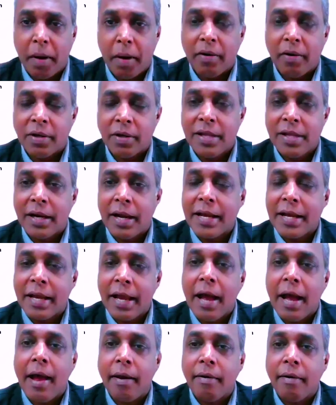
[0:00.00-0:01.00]
power that I
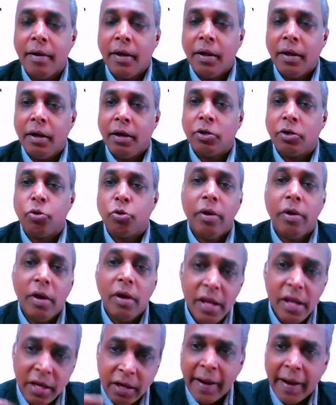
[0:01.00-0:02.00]
can to really